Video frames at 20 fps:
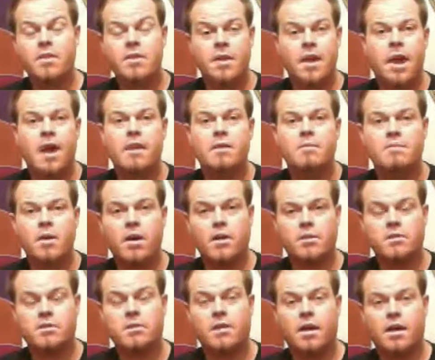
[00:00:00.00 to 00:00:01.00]
the
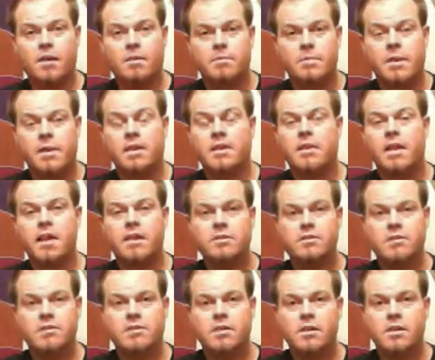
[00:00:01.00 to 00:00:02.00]
enemas,
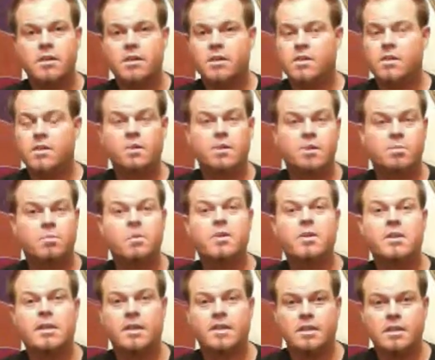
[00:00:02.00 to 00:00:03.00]
unless you're
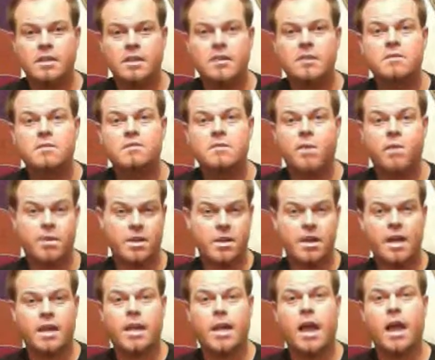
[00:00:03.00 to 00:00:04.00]
putting at least
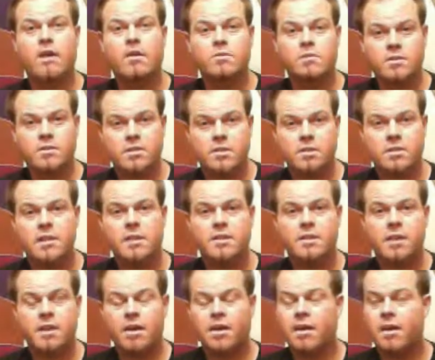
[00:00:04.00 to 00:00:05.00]
48 ounces
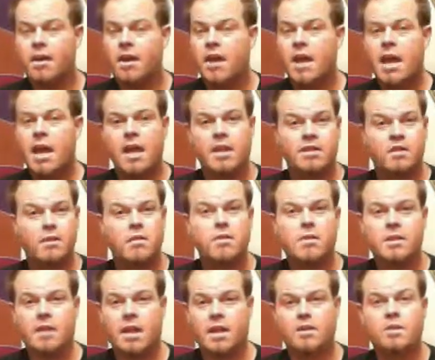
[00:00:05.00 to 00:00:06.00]
in there and
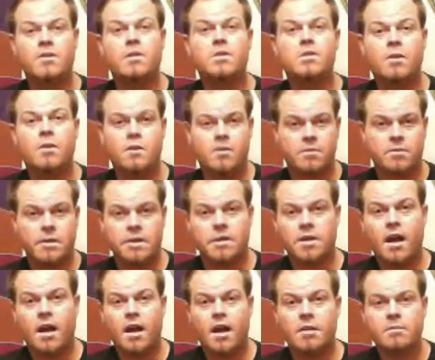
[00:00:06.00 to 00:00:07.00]
doing that 2 or 3
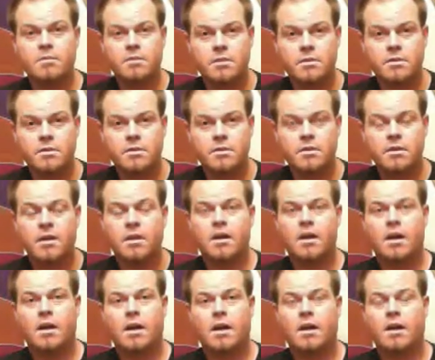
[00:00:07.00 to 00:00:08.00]
times,
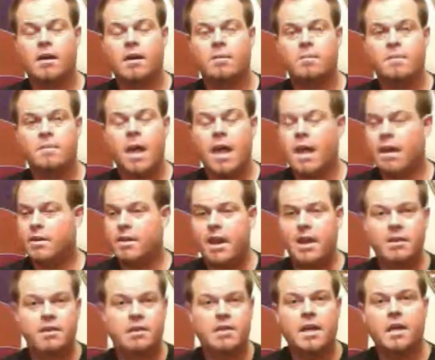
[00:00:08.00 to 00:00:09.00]

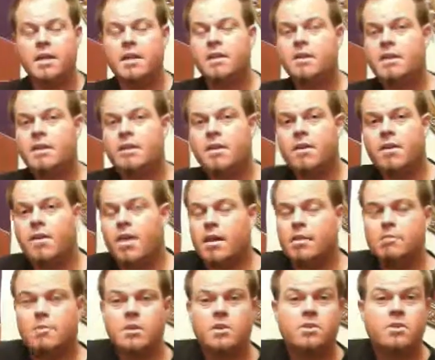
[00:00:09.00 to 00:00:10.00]
and getting in there
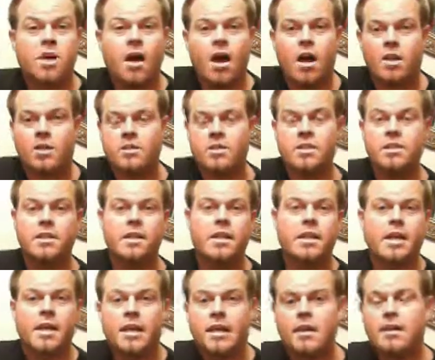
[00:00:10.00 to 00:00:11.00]
and massaging
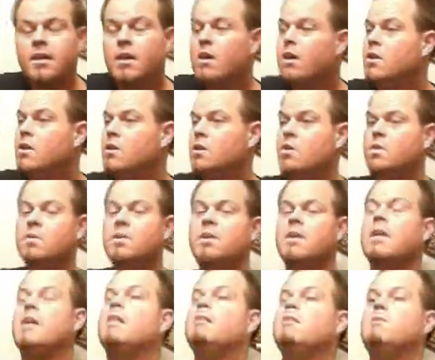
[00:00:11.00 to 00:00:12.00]
it in,
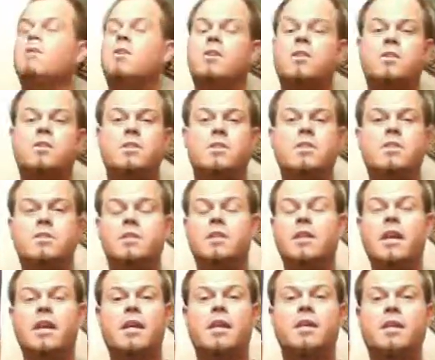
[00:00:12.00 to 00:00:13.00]
doing inversions,
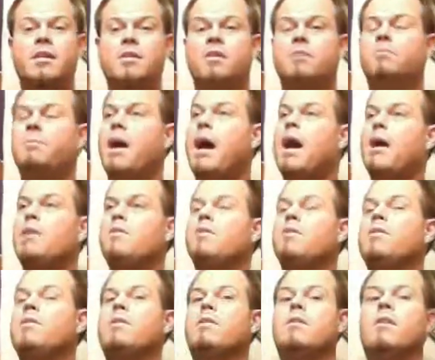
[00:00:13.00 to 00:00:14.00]
laying on your back
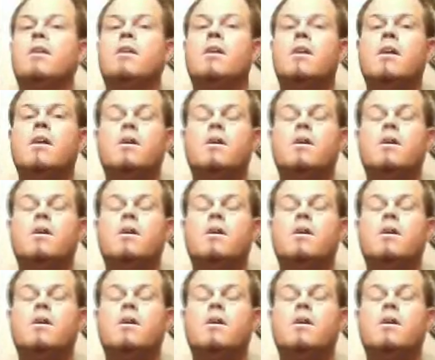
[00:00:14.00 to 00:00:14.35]
with your